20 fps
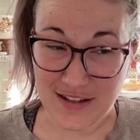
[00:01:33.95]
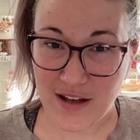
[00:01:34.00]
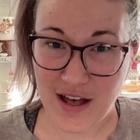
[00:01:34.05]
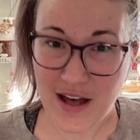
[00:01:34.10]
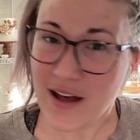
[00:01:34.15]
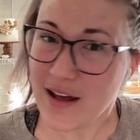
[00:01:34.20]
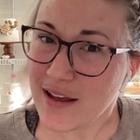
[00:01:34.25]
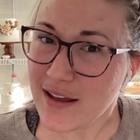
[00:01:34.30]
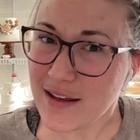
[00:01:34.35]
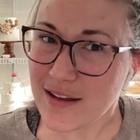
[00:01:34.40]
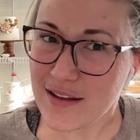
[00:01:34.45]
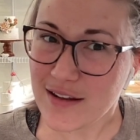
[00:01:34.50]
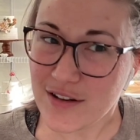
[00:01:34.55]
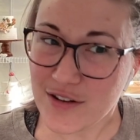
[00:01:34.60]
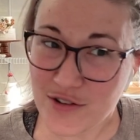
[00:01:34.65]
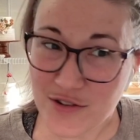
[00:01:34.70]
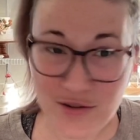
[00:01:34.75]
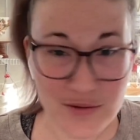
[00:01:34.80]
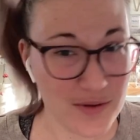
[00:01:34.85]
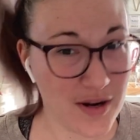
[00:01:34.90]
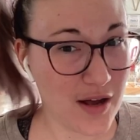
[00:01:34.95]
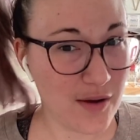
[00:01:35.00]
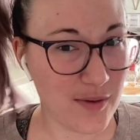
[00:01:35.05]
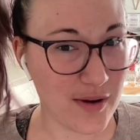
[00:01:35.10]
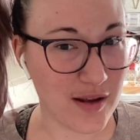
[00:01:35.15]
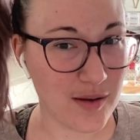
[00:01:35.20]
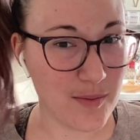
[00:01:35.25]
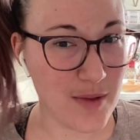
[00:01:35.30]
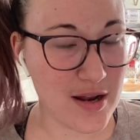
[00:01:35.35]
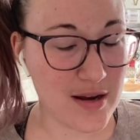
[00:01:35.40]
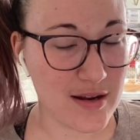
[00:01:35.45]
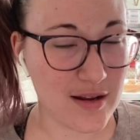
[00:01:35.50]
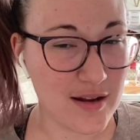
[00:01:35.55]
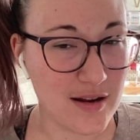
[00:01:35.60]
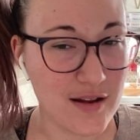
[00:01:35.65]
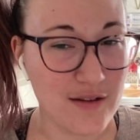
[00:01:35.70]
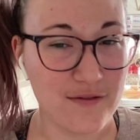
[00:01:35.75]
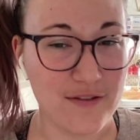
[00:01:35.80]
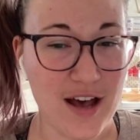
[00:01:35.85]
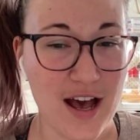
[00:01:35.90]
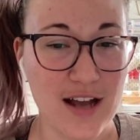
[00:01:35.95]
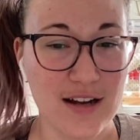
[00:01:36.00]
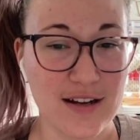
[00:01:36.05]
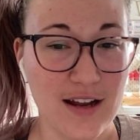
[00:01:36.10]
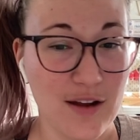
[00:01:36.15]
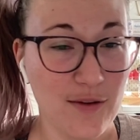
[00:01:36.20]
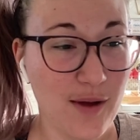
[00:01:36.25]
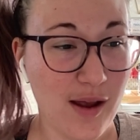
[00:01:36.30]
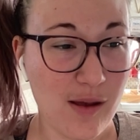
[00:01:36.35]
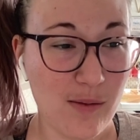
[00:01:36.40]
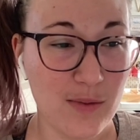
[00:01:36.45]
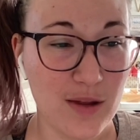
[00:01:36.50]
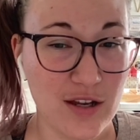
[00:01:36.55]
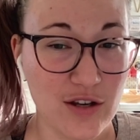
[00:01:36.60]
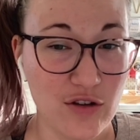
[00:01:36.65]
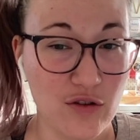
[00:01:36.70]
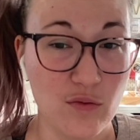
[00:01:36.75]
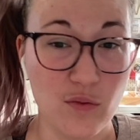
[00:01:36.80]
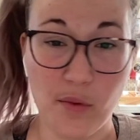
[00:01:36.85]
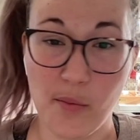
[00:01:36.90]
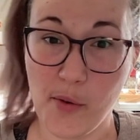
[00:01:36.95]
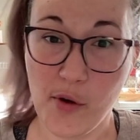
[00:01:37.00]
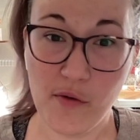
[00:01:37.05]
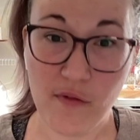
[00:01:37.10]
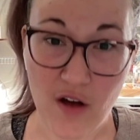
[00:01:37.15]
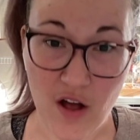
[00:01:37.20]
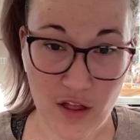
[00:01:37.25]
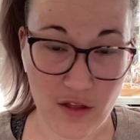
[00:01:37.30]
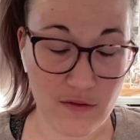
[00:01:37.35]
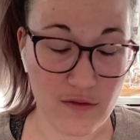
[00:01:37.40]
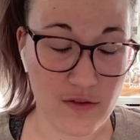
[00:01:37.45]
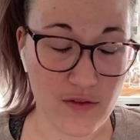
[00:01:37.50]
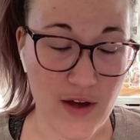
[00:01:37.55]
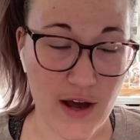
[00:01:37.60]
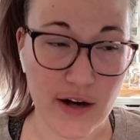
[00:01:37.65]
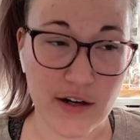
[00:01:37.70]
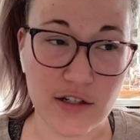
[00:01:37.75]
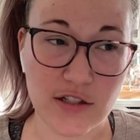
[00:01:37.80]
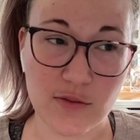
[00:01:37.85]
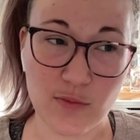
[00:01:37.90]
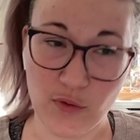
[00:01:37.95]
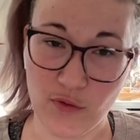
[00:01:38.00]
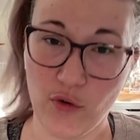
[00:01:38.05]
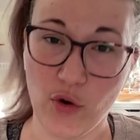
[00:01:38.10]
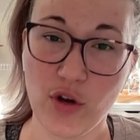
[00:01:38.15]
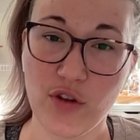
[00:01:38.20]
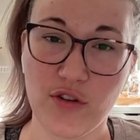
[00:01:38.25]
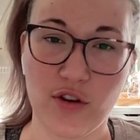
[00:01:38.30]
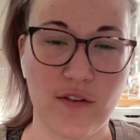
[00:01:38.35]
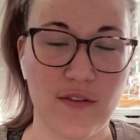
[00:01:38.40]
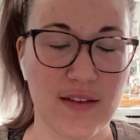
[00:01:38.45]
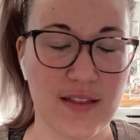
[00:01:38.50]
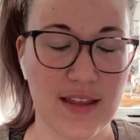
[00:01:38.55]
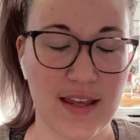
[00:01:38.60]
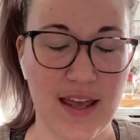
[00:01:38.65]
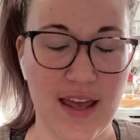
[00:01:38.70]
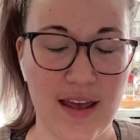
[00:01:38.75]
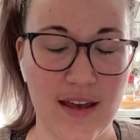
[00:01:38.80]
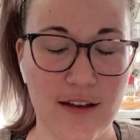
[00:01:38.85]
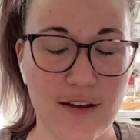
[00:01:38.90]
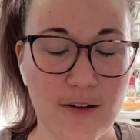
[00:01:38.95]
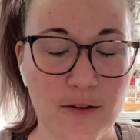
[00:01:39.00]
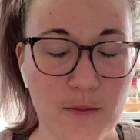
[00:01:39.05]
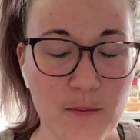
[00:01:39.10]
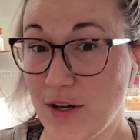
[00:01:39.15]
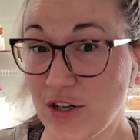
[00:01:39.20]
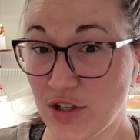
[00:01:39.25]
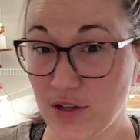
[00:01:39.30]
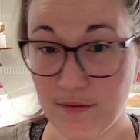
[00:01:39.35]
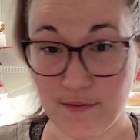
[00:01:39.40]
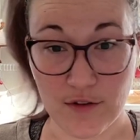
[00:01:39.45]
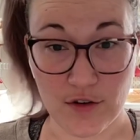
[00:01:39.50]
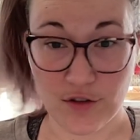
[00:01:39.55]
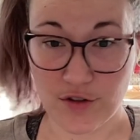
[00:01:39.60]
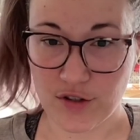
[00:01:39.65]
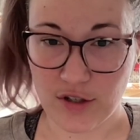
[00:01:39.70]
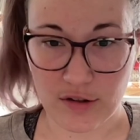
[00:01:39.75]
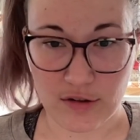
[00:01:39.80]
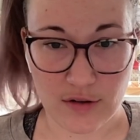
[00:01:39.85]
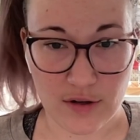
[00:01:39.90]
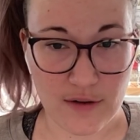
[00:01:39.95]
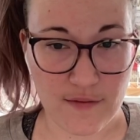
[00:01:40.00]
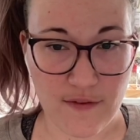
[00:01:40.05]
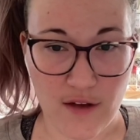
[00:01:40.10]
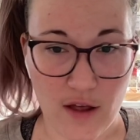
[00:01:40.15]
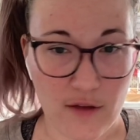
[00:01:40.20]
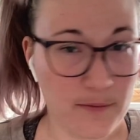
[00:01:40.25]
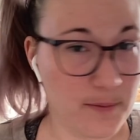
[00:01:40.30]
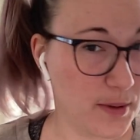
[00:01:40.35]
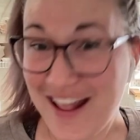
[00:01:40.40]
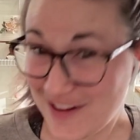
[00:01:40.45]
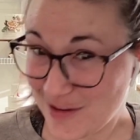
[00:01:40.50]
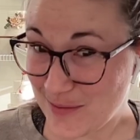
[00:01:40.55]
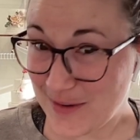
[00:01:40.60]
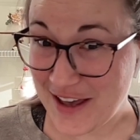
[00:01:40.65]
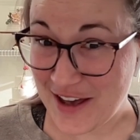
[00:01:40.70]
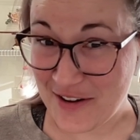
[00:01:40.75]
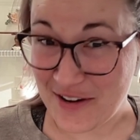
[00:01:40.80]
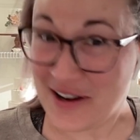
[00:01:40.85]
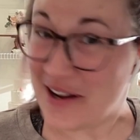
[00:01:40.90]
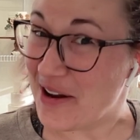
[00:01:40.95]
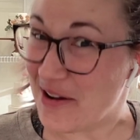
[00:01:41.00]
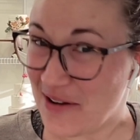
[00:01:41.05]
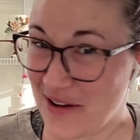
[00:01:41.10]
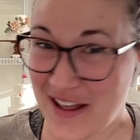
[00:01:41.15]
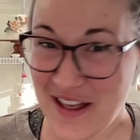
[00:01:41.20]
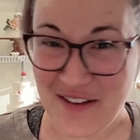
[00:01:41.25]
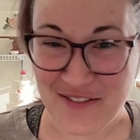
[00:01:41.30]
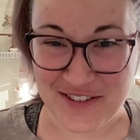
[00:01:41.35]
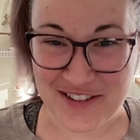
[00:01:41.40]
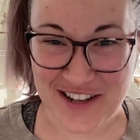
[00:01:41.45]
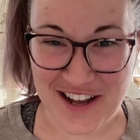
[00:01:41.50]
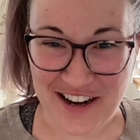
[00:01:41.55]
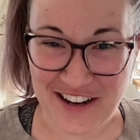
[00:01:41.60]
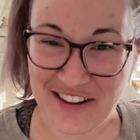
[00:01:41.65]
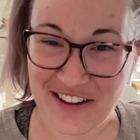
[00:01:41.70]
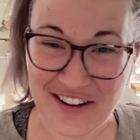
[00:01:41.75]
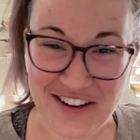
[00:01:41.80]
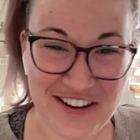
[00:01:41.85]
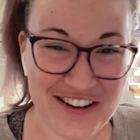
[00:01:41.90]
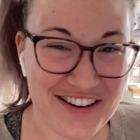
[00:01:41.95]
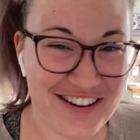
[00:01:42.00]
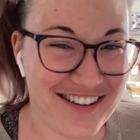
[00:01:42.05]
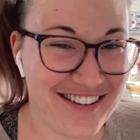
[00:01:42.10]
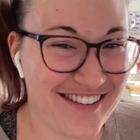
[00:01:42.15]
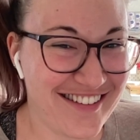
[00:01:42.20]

I do not recommend it. In fact, I recommend you remove all of the flowers before serving the cake, especially if there's children involved. Ask me how I know, I have a toddler.